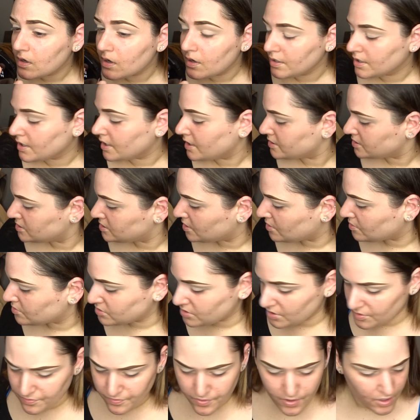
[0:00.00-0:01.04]
Okay, so
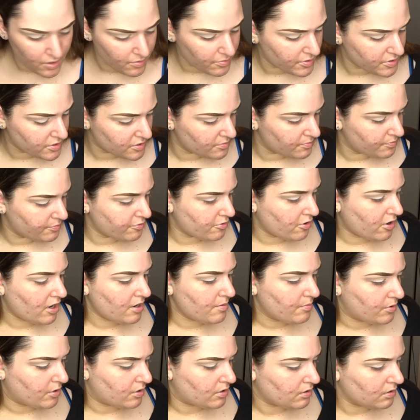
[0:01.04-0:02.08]
far with the
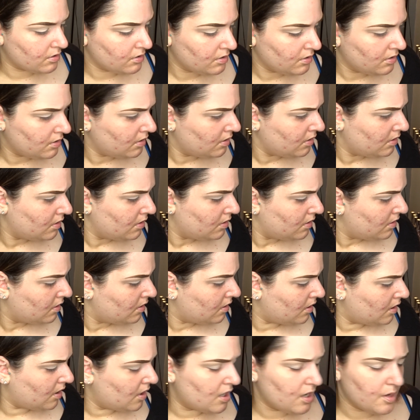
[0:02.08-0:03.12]
primer,
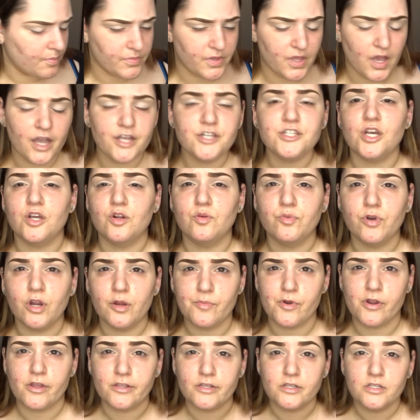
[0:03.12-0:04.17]
the eyeshadow
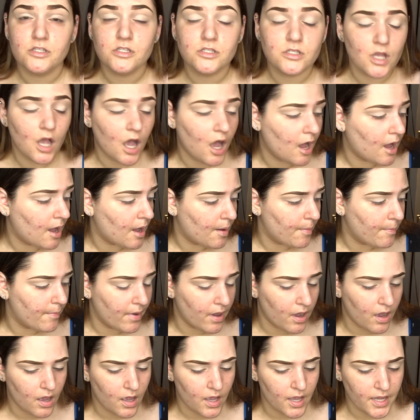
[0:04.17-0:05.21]
primer at least,
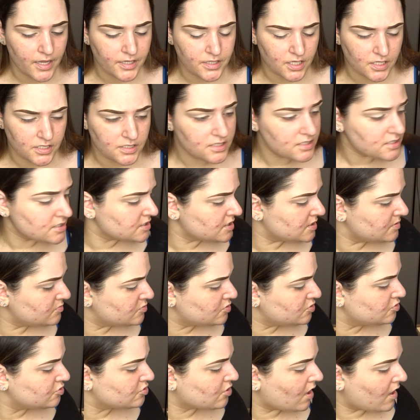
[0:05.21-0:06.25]
it doesn't seem
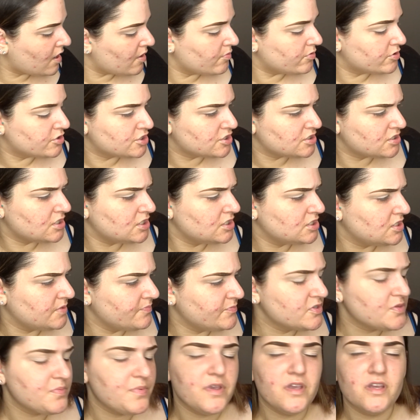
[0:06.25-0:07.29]
too dry, which
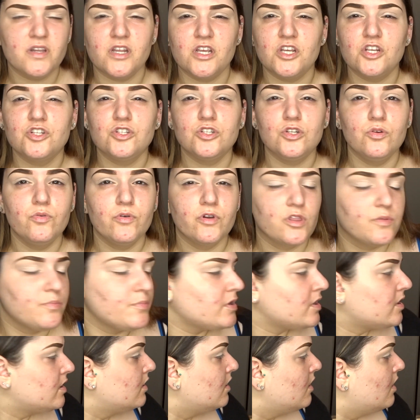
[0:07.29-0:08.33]
seems to be an issue with
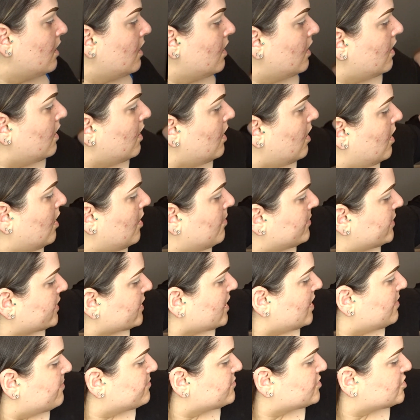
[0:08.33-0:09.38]
me. Like
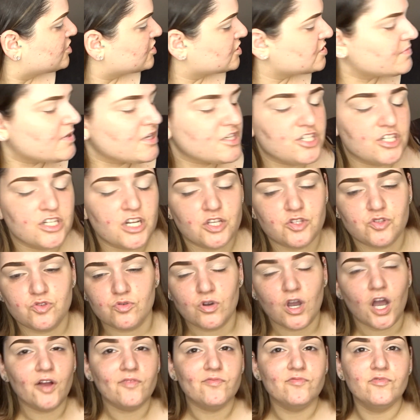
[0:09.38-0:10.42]
I just mentioned, I do
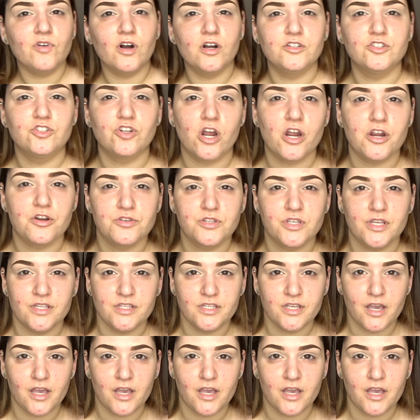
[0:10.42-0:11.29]
have a drier skin